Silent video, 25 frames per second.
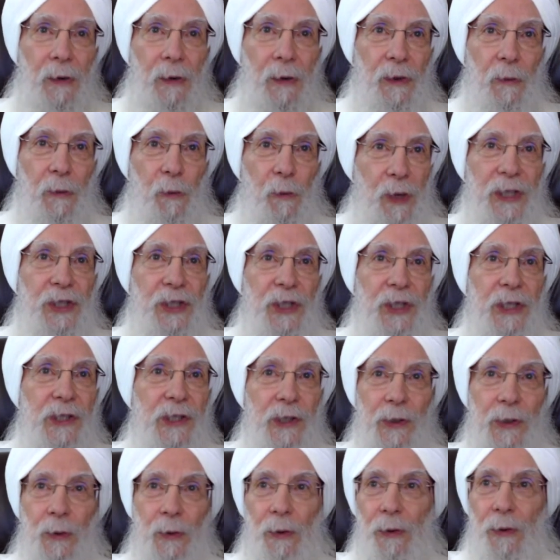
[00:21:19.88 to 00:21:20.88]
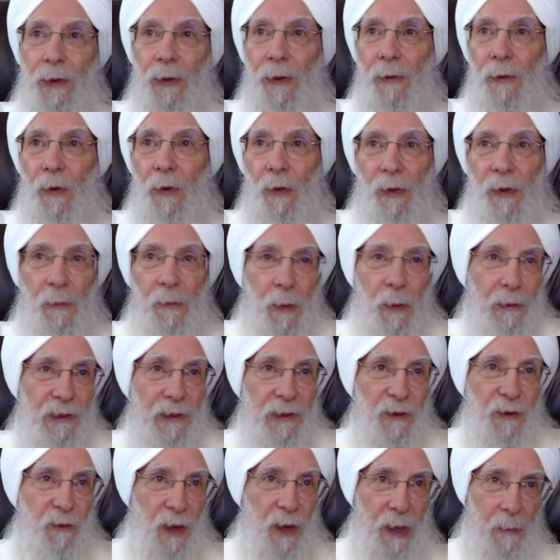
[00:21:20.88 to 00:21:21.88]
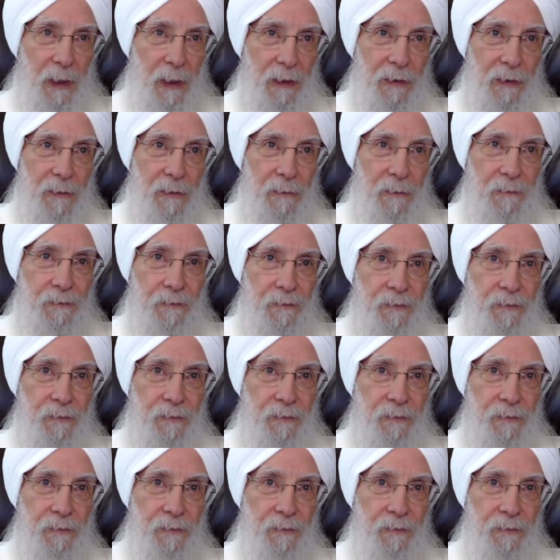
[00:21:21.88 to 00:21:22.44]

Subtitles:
richest or the most famous.